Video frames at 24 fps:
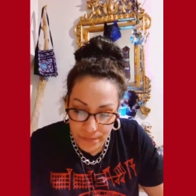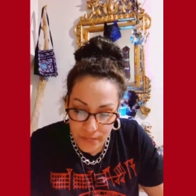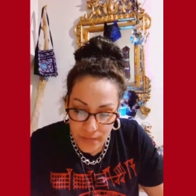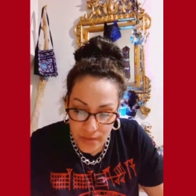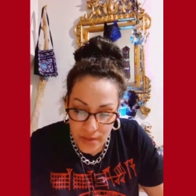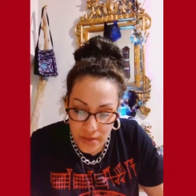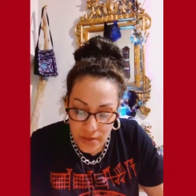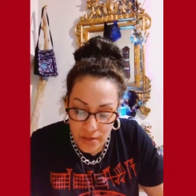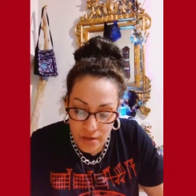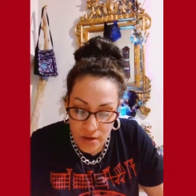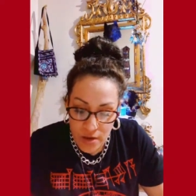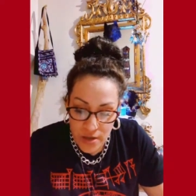
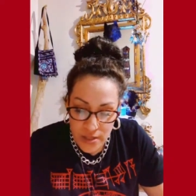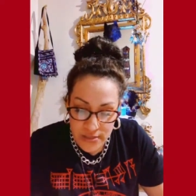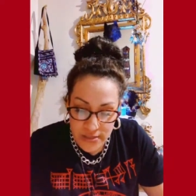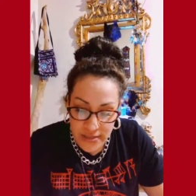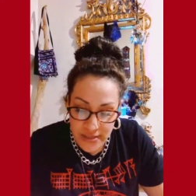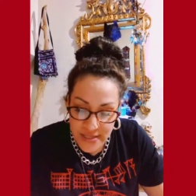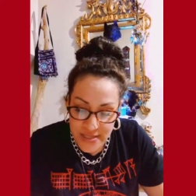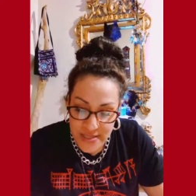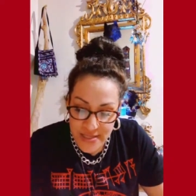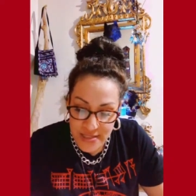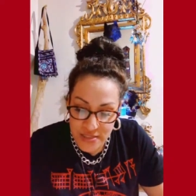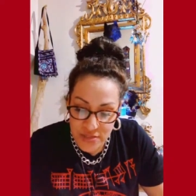I got a
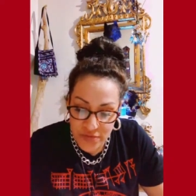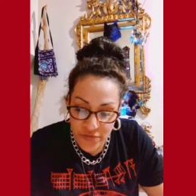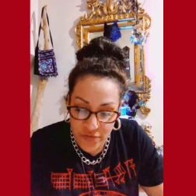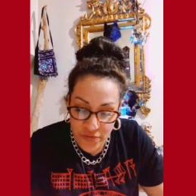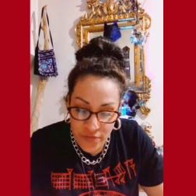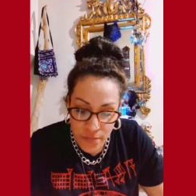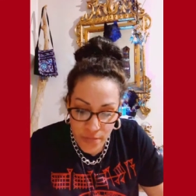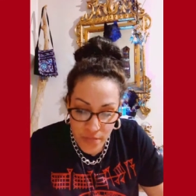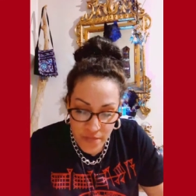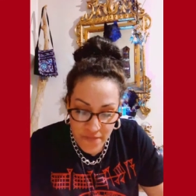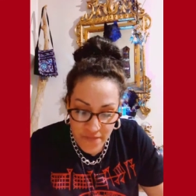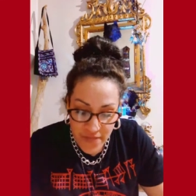kiss
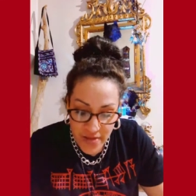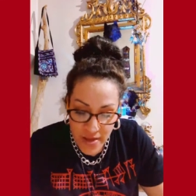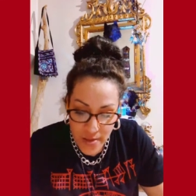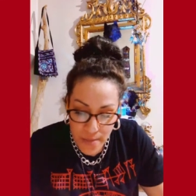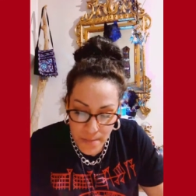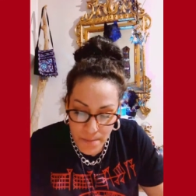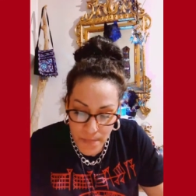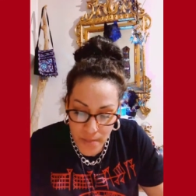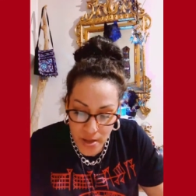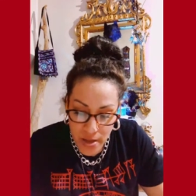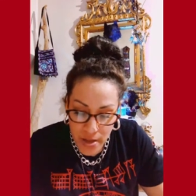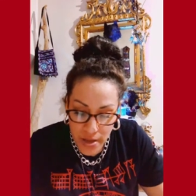from a
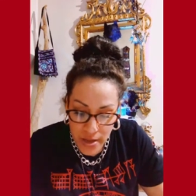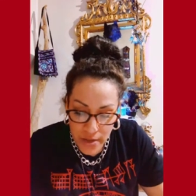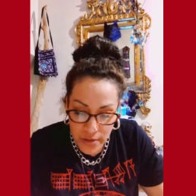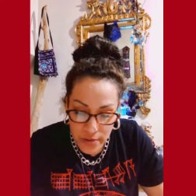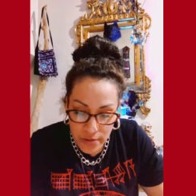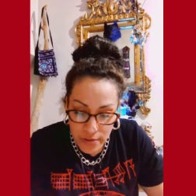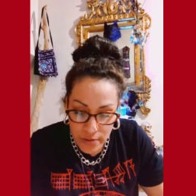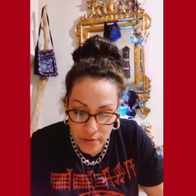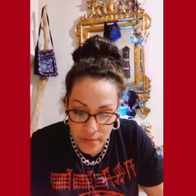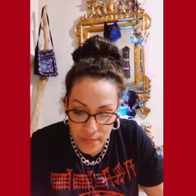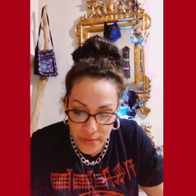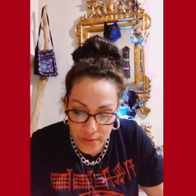
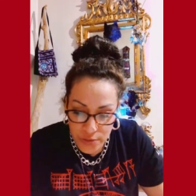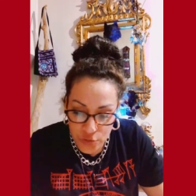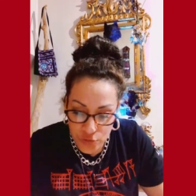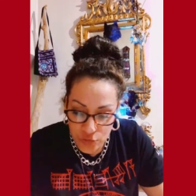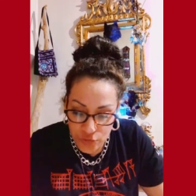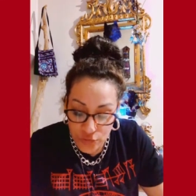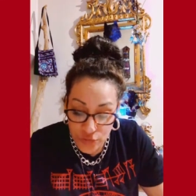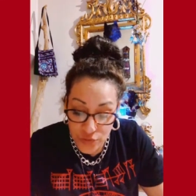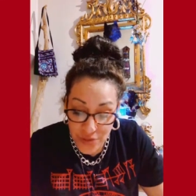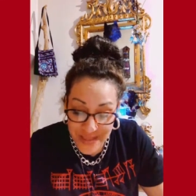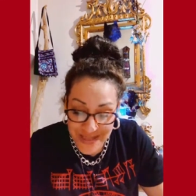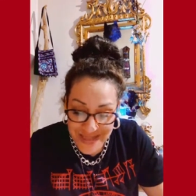vampire, my
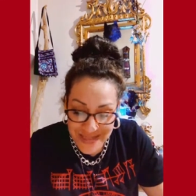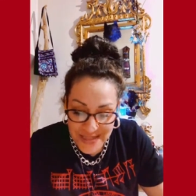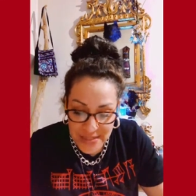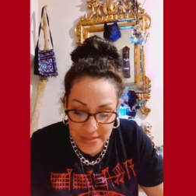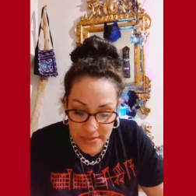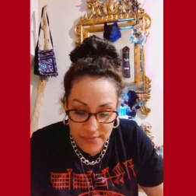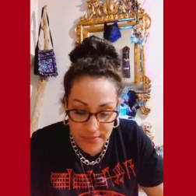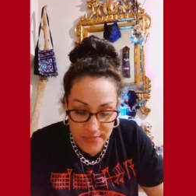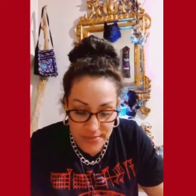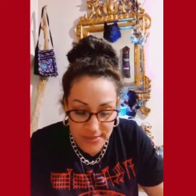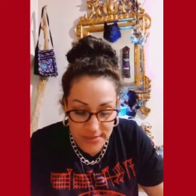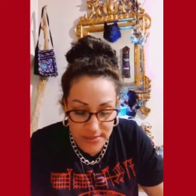
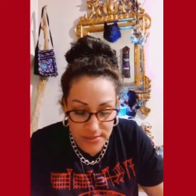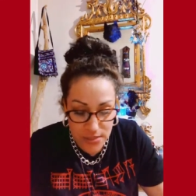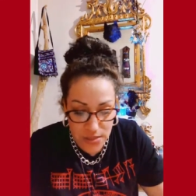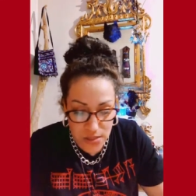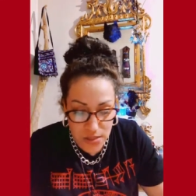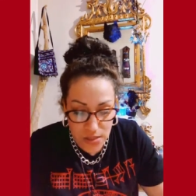dreams.